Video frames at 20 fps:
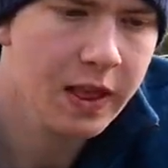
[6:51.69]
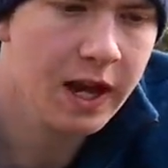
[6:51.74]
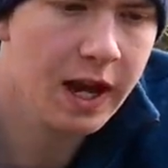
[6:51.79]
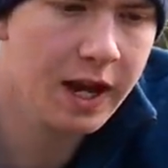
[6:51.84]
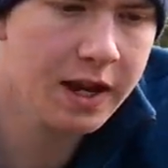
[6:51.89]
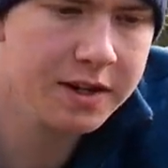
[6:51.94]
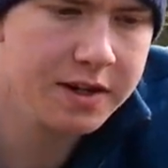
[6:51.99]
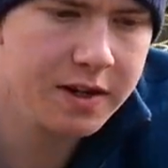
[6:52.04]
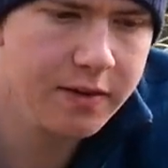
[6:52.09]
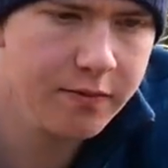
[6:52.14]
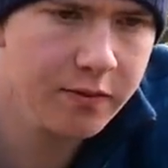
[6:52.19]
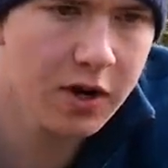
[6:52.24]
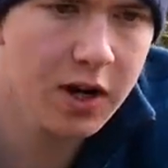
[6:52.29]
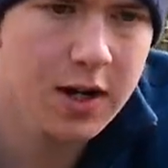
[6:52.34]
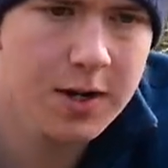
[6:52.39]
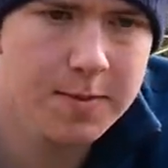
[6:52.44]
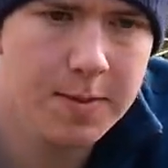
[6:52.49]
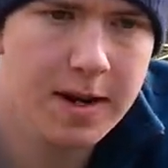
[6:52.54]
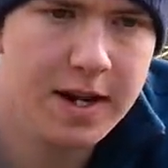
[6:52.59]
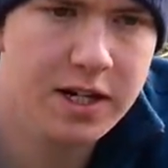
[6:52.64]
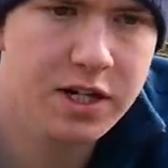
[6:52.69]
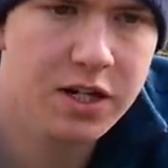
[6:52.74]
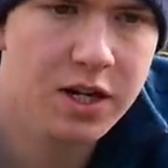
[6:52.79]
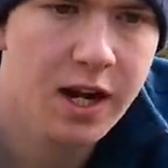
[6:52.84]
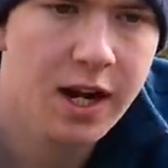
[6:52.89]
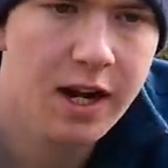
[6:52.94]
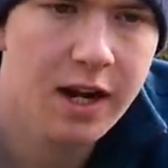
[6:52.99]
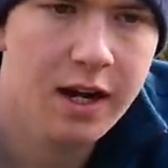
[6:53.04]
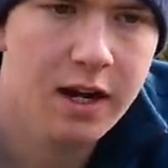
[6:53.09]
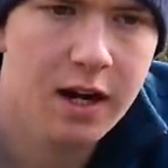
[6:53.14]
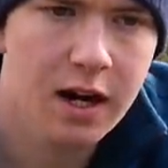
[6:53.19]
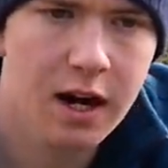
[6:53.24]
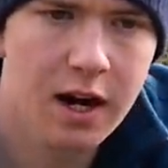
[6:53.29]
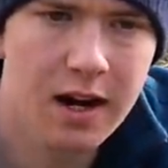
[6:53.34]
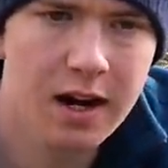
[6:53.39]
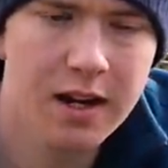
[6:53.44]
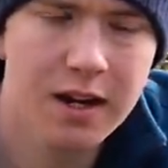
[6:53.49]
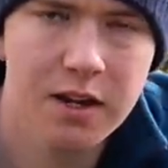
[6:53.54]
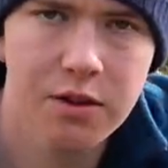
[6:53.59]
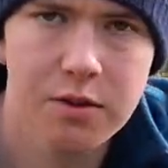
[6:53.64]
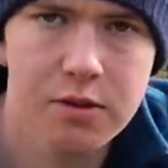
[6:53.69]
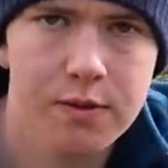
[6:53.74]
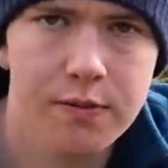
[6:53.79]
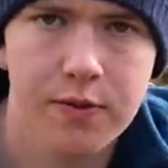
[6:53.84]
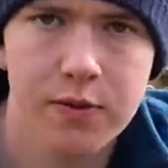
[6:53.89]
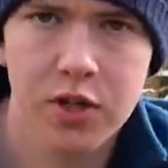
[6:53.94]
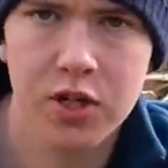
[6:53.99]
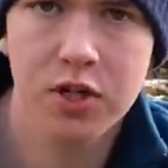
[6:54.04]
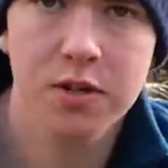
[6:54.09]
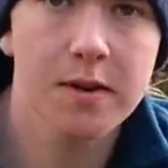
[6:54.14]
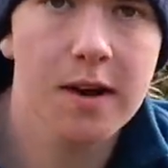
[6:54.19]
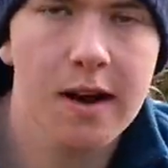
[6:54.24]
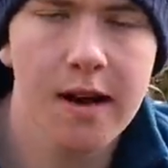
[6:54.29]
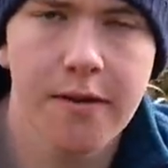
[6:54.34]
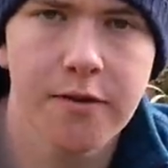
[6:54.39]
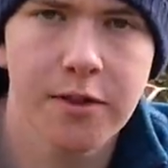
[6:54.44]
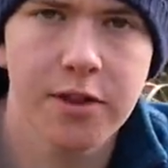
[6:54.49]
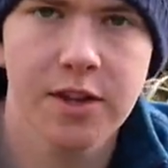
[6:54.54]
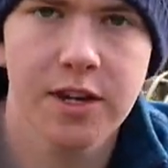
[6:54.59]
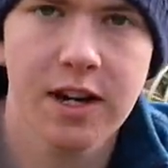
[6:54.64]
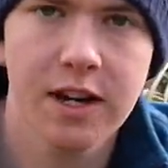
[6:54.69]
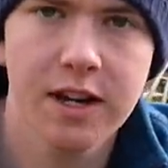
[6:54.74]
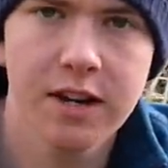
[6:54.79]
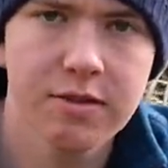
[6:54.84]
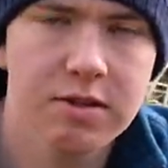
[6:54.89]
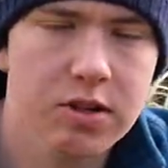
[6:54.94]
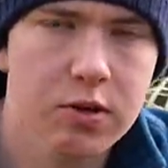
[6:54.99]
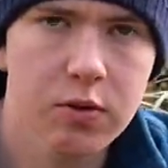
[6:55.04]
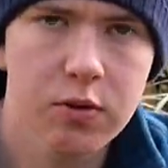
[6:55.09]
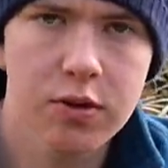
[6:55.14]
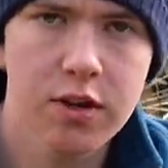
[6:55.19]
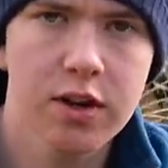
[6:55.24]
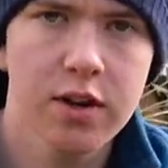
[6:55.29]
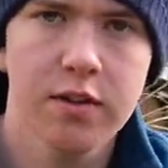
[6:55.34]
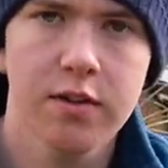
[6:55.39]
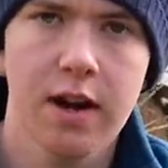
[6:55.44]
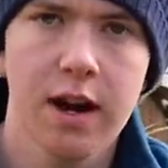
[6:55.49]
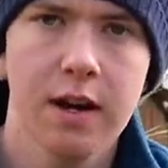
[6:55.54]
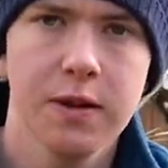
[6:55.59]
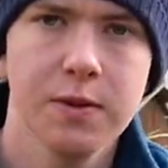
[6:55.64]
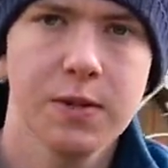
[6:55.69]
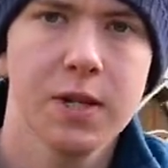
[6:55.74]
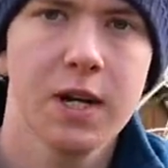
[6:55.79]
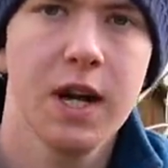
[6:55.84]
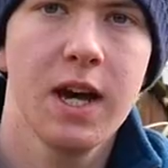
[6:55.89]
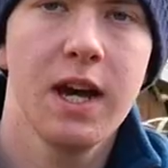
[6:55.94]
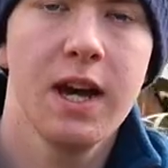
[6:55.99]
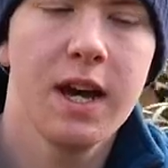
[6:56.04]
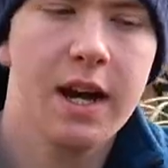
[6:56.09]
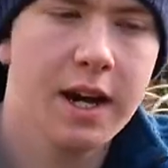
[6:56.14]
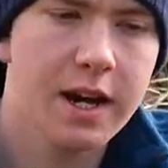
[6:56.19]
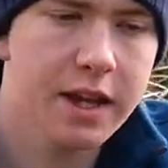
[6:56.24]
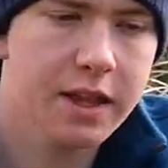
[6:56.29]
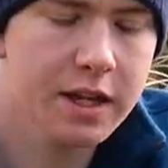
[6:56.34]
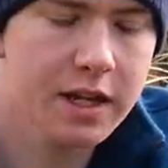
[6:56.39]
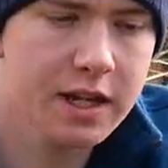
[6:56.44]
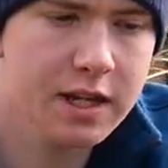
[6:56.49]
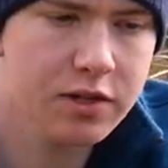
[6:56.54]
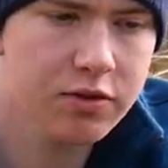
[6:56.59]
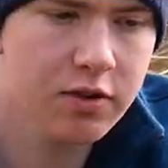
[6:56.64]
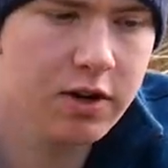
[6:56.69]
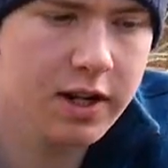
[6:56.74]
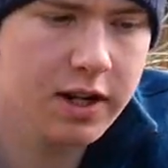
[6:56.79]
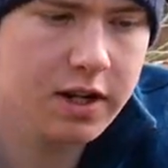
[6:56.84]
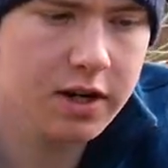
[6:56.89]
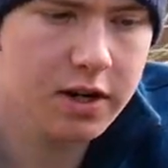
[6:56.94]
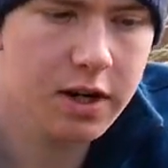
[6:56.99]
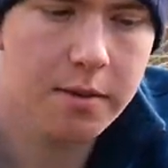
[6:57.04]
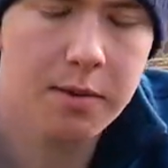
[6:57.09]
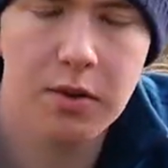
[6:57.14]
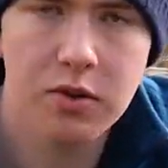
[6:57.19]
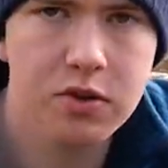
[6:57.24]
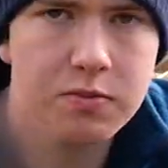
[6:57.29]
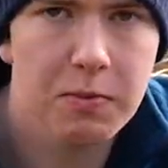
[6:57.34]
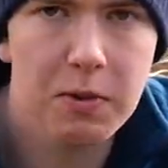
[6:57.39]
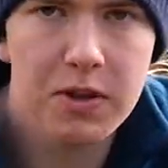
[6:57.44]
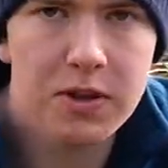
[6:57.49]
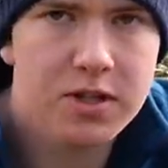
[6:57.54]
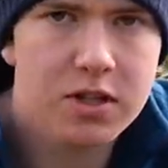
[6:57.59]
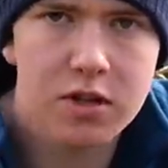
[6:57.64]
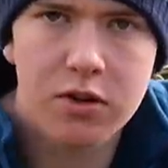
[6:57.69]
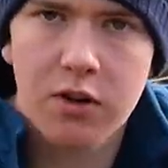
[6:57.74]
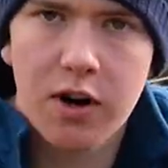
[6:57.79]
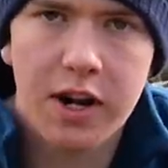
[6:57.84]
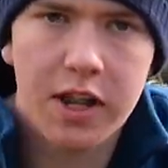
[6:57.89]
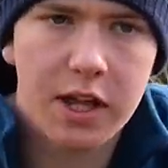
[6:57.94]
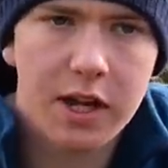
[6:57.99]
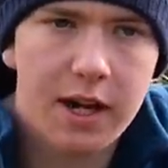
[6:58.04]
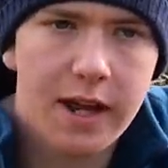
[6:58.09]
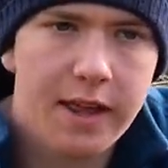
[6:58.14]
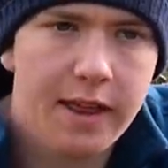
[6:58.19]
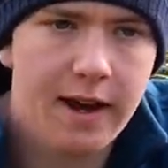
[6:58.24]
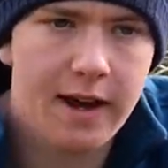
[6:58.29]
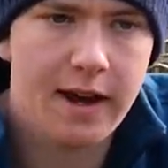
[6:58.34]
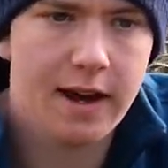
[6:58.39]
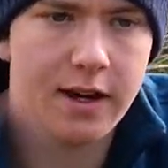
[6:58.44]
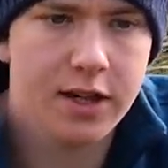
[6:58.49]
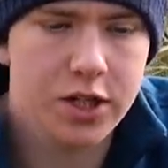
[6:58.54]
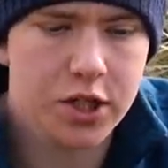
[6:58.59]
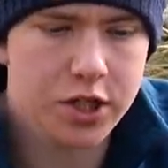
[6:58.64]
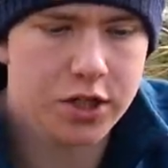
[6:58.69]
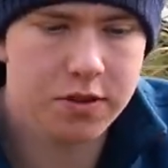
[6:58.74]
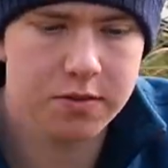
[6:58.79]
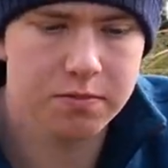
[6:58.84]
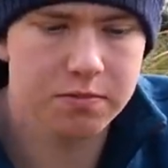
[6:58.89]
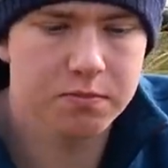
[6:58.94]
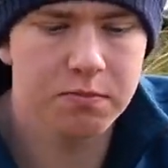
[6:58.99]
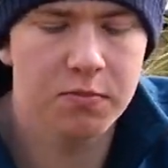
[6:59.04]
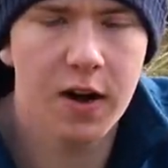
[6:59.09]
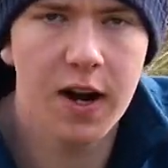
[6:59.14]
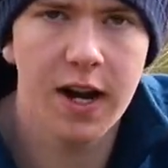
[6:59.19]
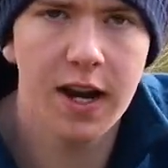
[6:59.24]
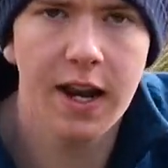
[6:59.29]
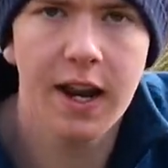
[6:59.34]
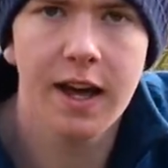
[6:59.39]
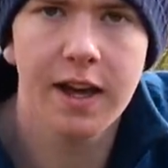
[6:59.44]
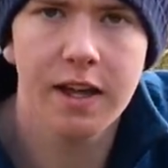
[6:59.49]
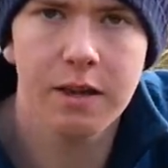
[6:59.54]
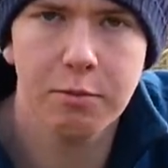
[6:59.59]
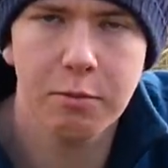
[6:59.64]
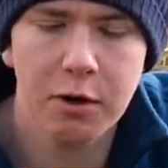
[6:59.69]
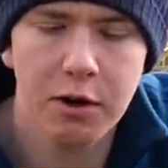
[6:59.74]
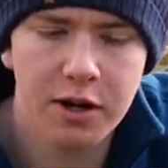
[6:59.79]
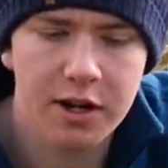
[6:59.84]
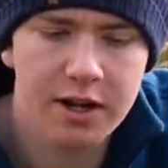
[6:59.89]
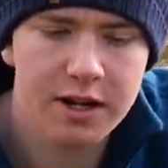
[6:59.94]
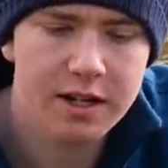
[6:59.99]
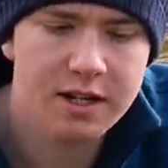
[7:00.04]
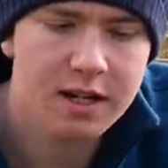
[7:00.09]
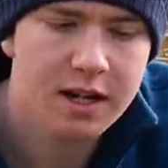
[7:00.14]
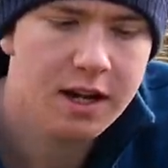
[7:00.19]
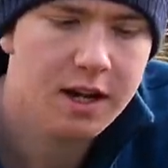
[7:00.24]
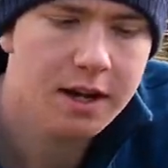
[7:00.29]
And Enviromesh I use for just about everything. I use it all year round, and I think it's really good. I'm not sponsored or anything like that, I just really like the product.